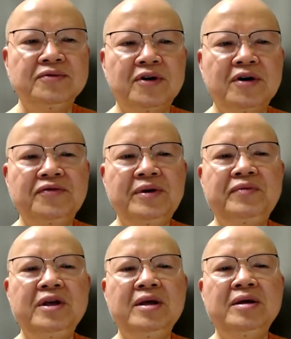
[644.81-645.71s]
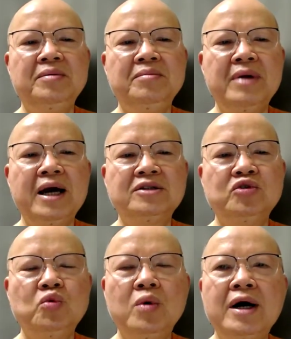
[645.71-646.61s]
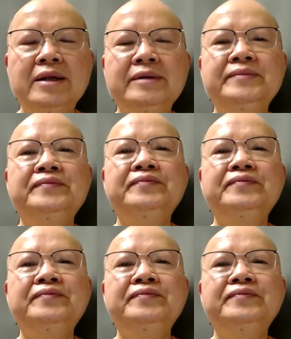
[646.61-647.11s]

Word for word: from 50 back to 1,